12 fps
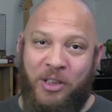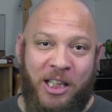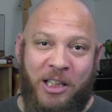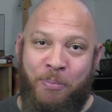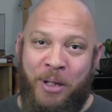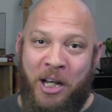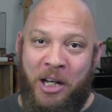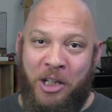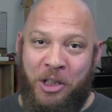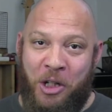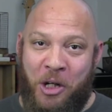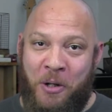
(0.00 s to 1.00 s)
let's be
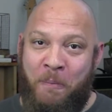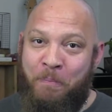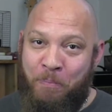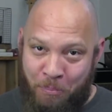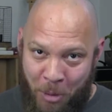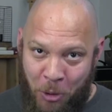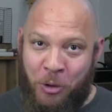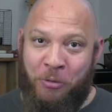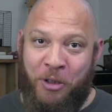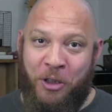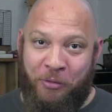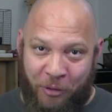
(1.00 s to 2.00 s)
honest, y'all, most
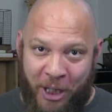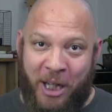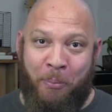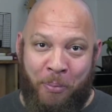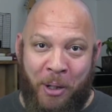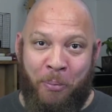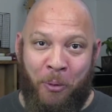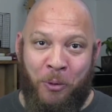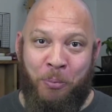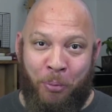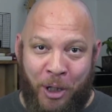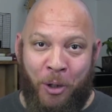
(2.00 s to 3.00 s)
of us forget
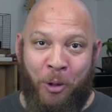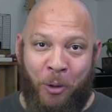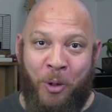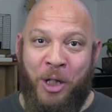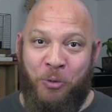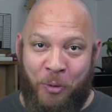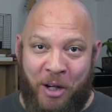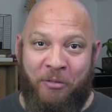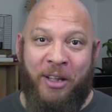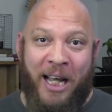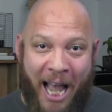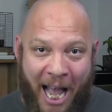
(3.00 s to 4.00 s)
people's prayer requests
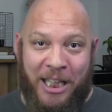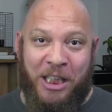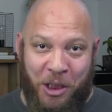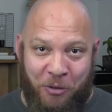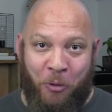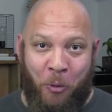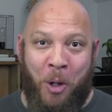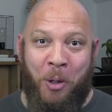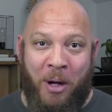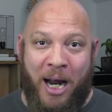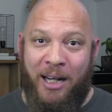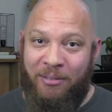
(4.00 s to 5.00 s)
whenever they ask us for one,
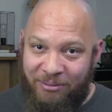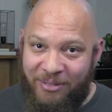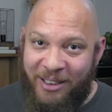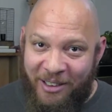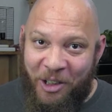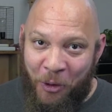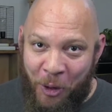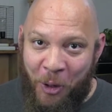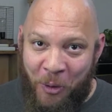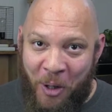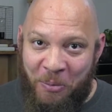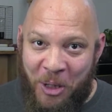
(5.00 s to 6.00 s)
right? You know
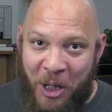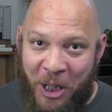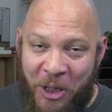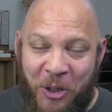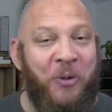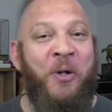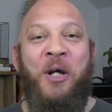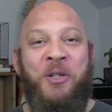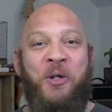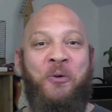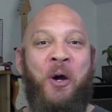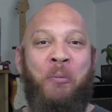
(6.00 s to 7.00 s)
who I'm talking to.
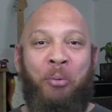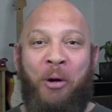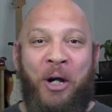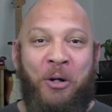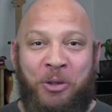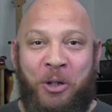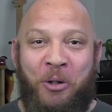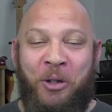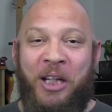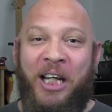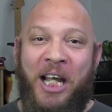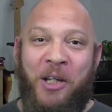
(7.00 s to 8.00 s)
So prayer
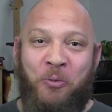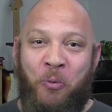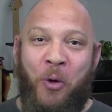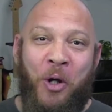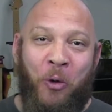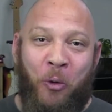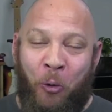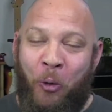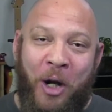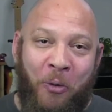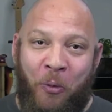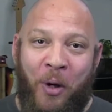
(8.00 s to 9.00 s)
journaling is one
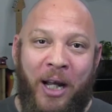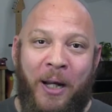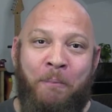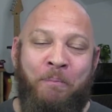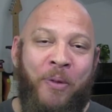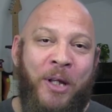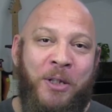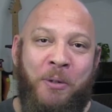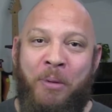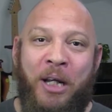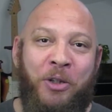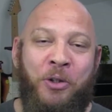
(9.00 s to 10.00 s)
great way to
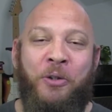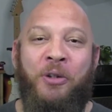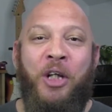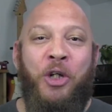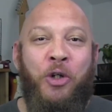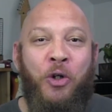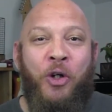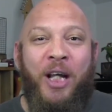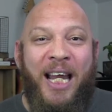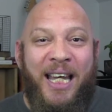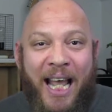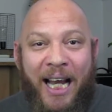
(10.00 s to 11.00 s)
make sure that you're
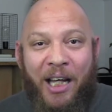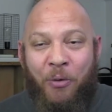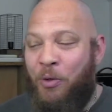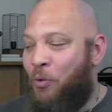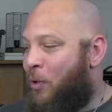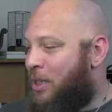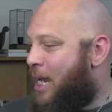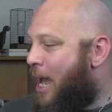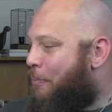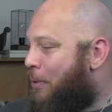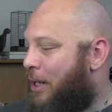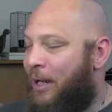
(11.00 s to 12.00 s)
connecting with what's
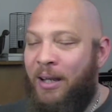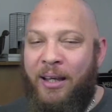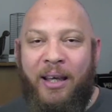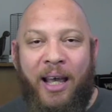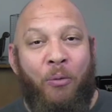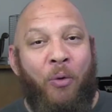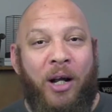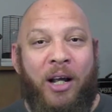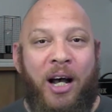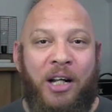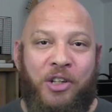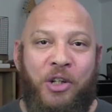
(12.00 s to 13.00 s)
happening and what
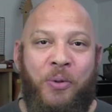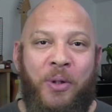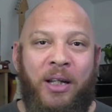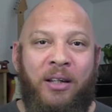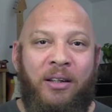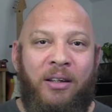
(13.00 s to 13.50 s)
God's doing.